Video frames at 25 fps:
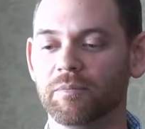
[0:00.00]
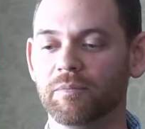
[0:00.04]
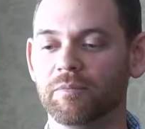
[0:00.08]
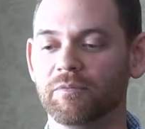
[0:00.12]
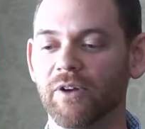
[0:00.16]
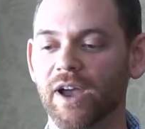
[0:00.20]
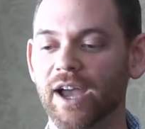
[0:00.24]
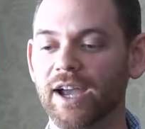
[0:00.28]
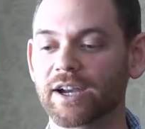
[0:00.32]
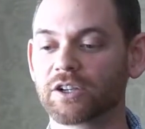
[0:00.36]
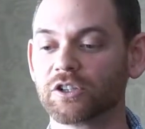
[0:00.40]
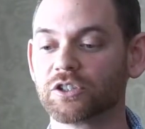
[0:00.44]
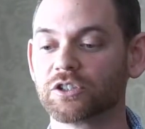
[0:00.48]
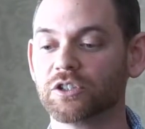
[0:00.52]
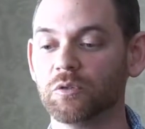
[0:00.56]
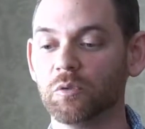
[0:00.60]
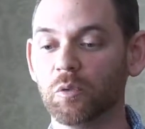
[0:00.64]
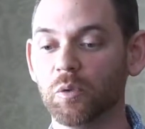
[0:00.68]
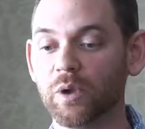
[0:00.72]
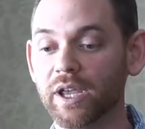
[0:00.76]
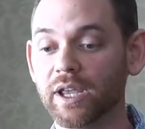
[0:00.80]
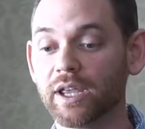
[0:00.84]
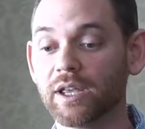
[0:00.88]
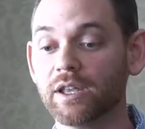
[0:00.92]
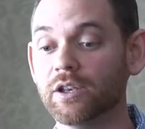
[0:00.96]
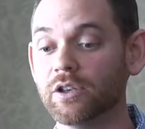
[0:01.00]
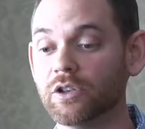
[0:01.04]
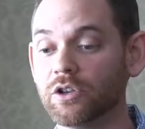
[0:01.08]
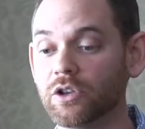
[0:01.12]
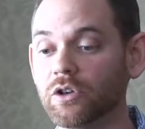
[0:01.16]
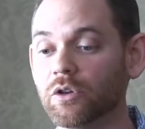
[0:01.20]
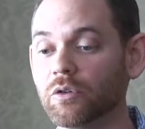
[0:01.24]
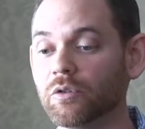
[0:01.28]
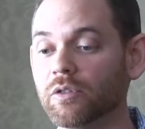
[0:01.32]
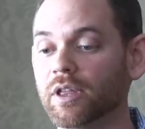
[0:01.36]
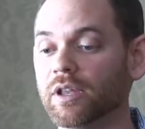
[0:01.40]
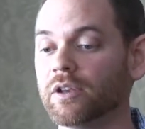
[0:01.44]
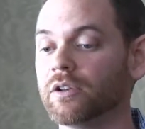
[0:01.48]
factors that we can
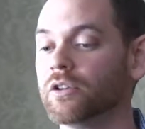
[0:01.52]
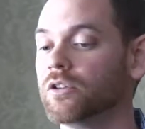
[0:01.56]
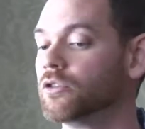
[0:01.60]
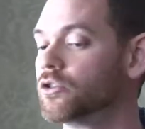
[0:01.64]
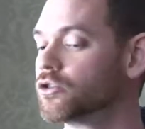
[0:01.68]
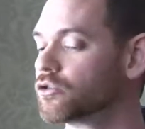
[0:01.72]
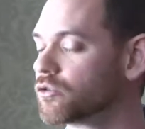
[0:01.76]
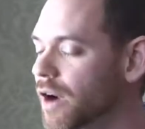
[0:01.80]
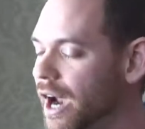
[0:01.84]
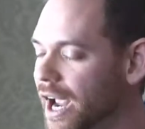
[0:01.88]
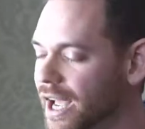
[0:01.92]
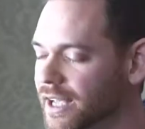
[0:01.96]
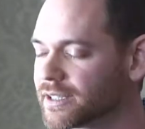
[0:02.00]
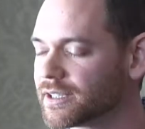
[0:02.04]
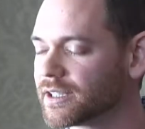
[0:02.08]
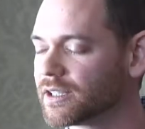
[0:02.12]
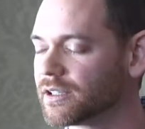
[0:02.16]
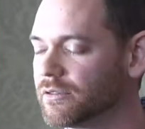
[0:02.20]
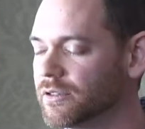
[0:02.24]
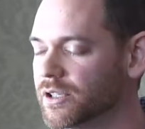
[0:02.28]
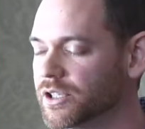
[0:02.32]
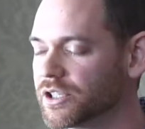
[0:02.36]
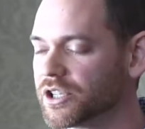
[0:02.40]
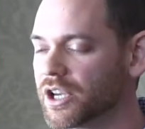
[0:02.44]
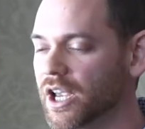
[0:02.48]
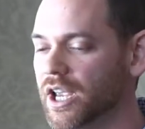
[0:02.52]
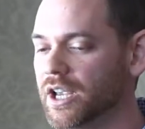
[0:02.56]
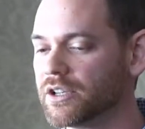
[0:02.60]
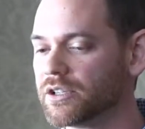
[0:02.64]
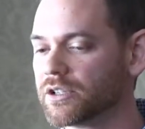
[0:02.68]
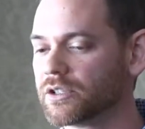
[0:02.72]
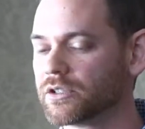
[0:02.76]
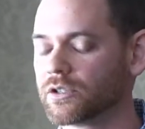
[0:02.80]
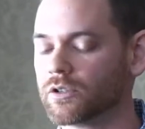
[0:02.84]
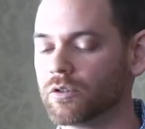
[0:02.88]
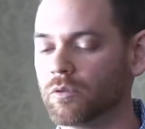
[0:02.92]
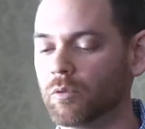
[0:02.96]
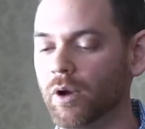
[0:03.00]
do that drastically
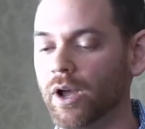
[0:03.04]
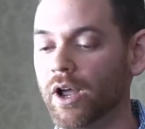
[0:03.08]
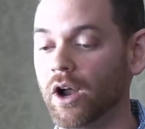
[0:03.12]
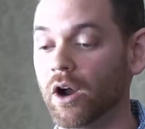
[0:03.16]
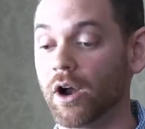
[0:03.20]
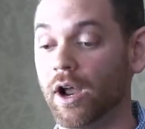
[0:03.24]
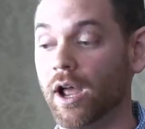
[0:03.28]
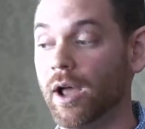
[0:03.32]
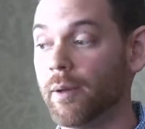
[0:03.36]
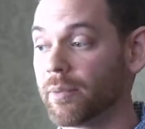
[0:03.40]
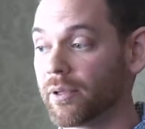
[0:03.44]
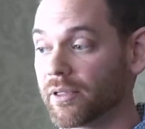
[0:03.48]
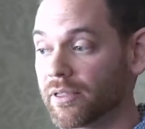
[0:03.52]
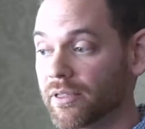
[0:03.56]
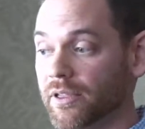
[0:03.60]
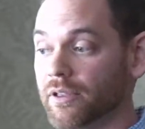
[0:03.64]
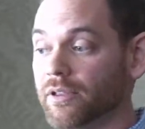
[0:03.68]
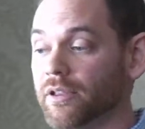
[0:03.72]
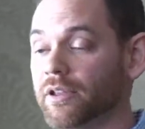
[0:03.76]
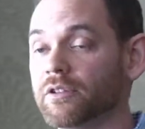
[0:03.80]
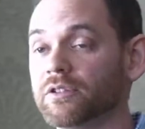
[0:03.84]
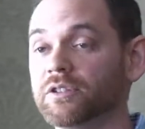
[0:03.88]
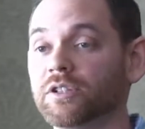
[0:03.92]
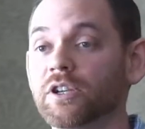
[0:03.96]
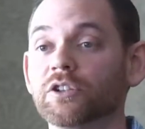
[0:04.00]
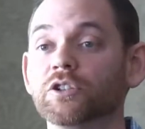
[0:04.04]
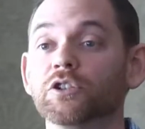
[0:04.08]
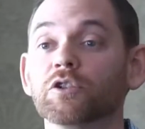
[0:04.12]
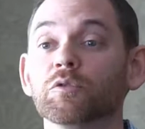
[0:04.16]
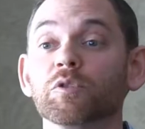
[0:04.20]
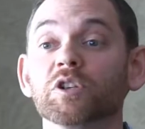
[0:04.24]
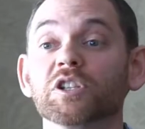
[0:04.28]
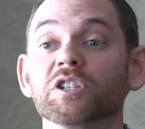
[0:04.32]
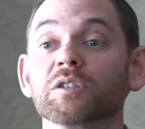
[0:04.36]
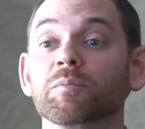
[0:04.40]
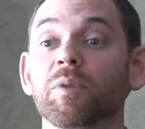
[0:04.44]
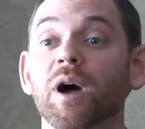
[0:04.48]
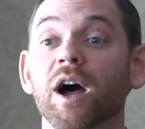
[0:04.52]
changes the way our epithelial tissue
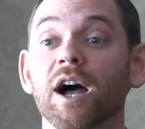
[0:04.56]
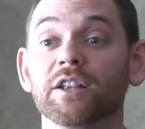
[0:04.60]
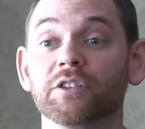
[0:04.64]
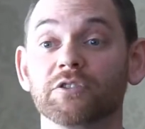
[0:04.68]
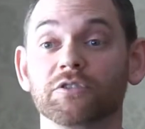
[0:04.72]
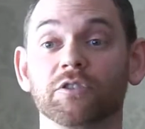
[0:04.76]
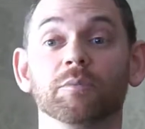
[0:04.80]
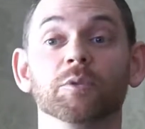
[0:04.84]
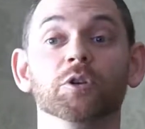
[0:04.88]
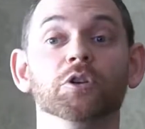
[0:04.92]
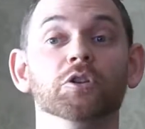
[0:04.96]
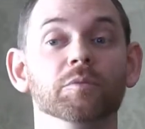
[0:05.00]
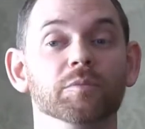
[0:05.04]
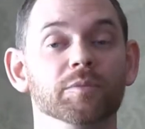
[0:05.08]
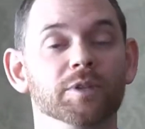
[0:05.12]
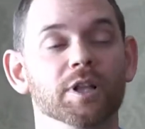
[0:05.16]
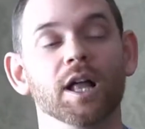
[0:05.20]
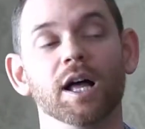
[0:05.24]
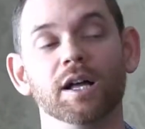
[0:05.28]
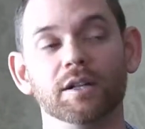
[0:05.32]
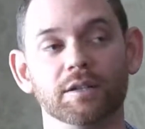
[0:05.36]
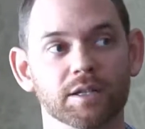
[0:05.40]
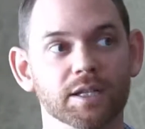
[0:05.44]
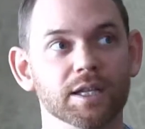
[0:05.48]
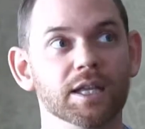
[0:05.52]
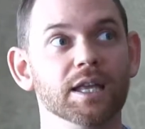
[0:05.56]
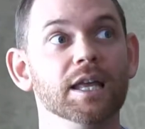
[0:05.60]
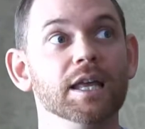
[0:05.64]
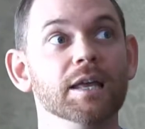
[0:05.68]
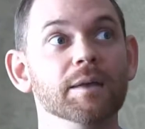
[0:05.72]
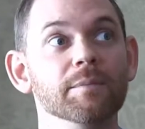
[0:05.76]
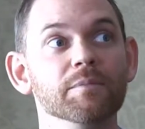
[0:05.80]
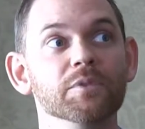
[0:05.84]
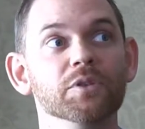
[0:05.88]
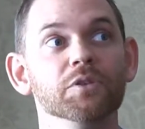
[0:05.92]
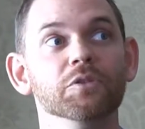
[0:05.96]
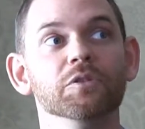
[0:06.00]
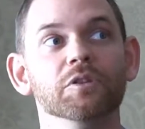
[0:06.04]
responds from an
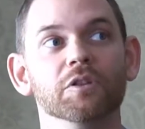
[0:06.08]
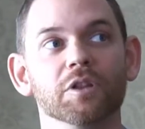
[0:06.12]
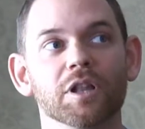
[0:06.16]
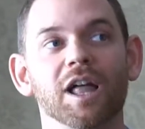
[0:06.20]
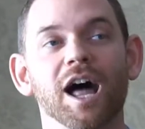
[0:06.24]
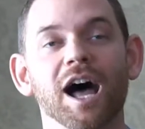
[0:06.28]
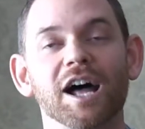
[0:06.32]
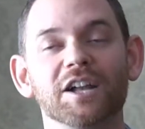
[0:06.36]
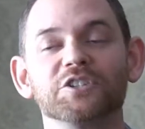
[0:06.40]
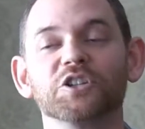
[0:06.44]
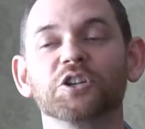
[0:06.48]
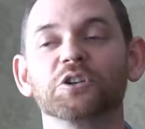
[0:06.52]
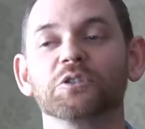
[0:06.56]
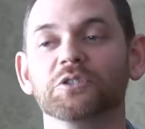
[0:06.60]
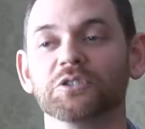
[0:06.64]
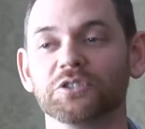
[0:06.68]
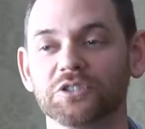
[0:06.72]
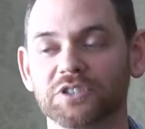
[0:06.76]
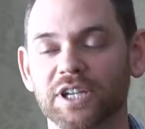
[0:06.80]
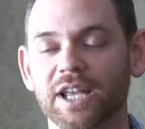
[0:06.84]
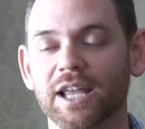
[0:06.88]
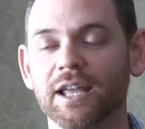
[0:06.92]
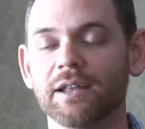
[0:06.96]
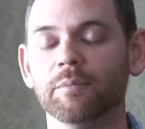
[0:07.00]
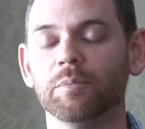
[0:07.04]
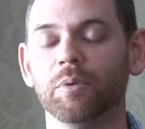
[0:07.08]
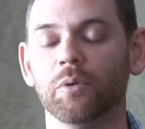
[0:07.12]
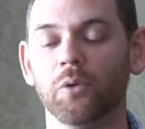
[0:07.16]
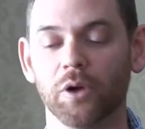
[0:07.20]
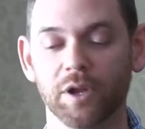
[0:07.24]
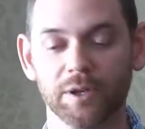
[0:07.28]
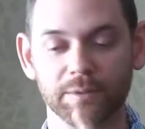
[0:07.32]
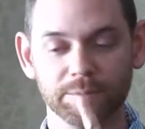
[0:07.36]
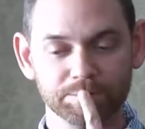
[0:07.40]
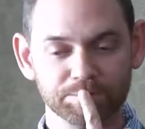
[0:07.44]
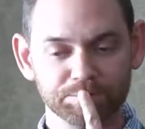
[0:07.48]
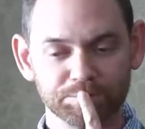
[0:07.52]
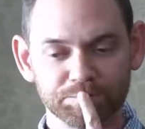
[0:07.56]
immunological
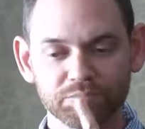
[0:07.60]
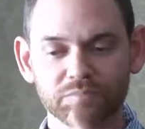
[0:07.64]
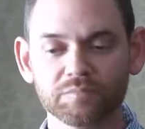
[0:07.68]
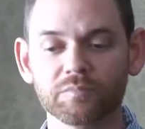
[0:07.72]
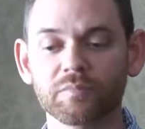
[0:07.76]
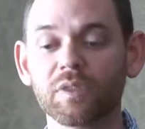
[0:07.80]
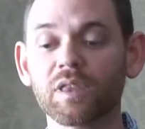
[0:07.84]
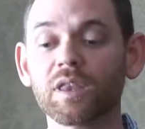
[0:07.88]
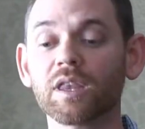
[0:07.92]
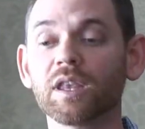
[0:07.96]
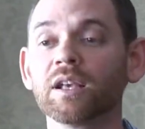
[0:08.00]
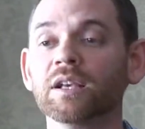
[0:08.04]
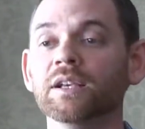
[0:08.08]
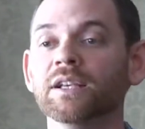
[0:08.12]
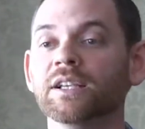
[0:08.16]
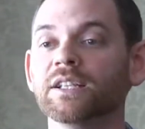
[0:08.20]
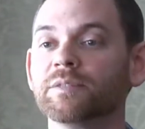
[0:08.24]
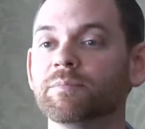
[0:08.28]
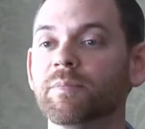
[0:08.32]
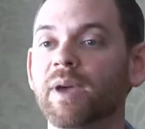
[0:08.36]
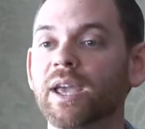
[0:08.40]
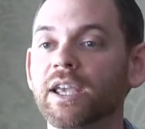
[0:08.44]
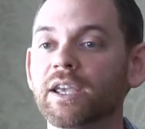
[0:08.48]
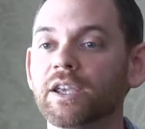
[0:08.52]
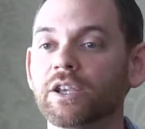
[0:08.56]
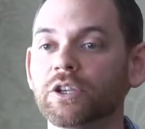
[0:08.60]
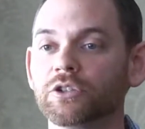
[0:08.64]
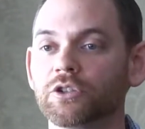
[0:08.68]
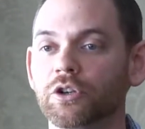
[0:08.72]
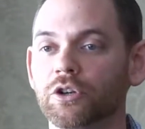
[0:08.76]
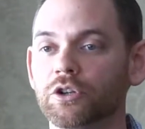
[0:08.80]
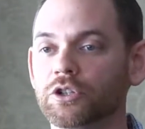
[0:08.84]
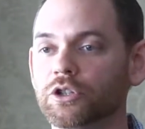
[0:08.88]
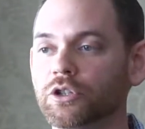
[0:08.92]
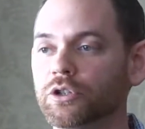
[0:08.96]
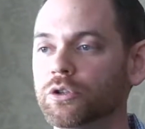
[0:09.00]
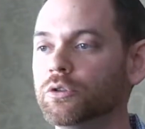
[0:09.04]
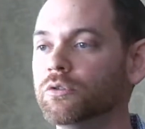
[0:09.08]
standpoint is making sure
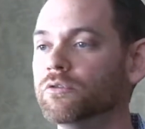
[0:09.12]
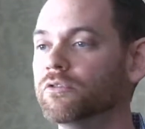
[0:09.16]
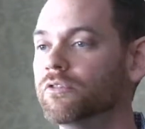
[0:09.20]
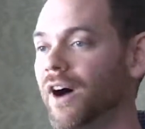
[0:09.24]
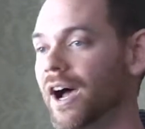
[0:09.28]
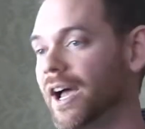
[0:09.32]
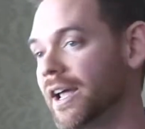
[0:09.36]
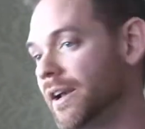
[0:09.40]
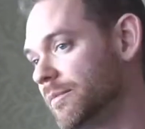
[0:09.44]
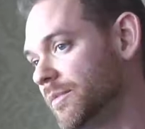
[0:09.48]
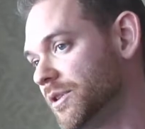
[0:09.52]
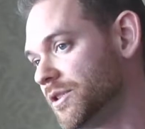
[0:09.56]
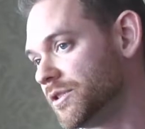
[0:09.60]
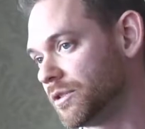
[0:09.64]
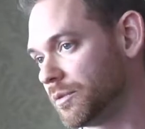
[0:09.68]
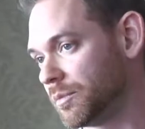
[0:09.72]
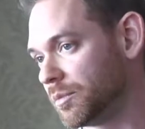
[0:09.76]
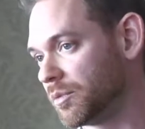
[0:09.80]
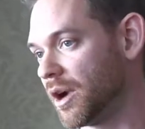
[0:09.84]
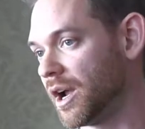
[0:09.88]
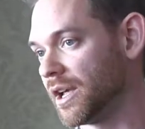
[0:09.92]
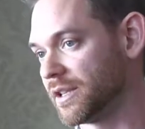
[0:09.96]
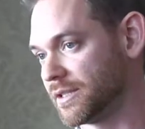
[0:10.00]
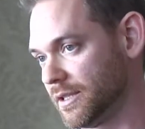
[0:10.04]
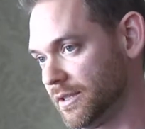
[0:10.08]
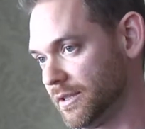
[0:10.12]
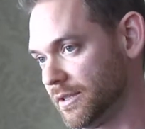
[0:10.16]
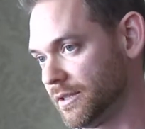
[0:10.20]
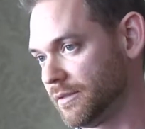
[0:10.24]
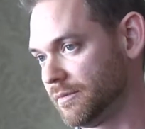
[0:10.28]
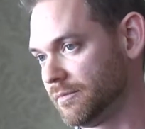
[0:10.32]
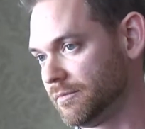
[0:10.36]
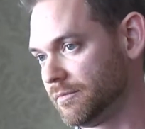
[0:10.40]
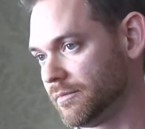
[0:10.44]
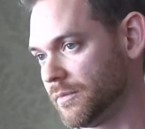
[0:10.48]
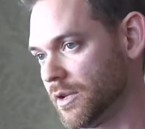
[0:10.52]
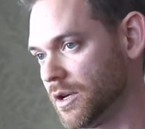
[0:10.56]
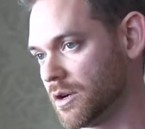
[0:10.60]
2 vitamins are present,
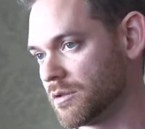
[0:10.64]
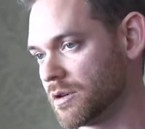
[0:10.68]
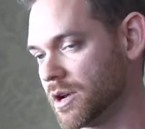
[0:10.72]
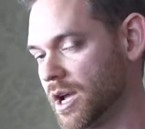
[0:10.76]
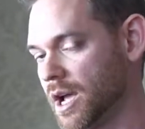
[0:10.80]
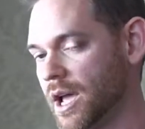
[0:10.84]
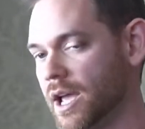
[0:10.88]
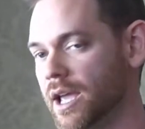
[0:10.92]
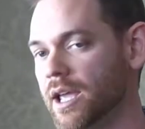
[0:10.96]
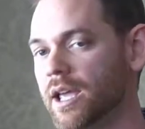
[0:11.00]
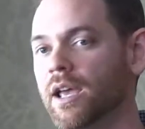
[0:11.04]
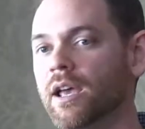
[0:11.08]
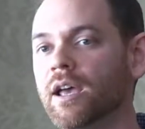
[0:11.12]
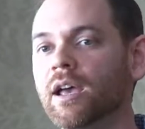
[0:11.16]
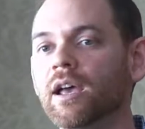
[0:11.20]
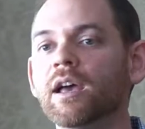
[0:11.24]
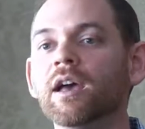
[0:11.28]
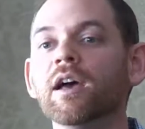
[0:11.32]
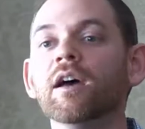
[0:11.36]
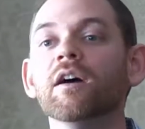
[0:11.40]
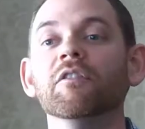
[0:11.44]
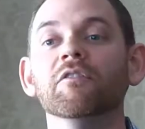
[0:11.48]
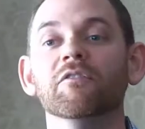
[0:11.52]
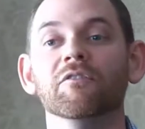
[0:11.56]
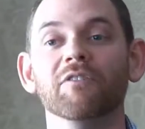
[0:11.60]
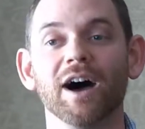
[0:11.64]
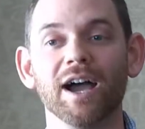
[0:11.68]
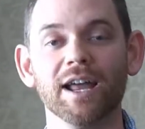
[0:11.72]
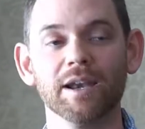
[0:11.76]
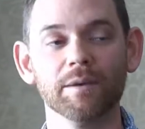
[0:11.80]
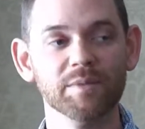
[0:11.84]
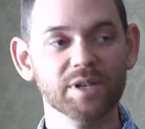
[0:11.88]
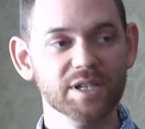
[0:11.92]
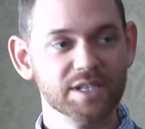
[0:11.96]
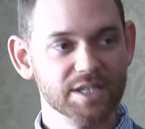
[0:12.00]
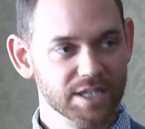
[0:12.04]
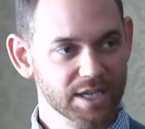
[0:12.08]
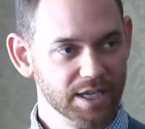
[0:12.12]
okay?
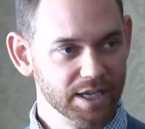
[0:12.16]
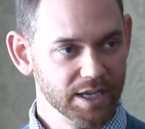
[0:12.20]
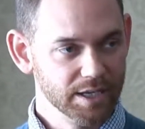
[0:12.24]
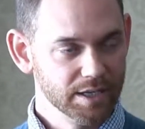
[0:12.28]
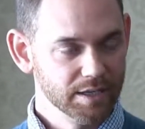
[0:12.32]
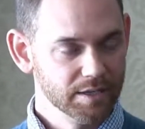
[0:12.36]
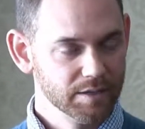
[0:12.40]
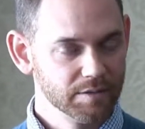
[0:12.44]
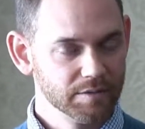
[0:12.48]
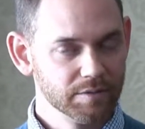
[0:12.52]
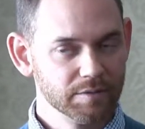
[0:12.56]
Vitamin D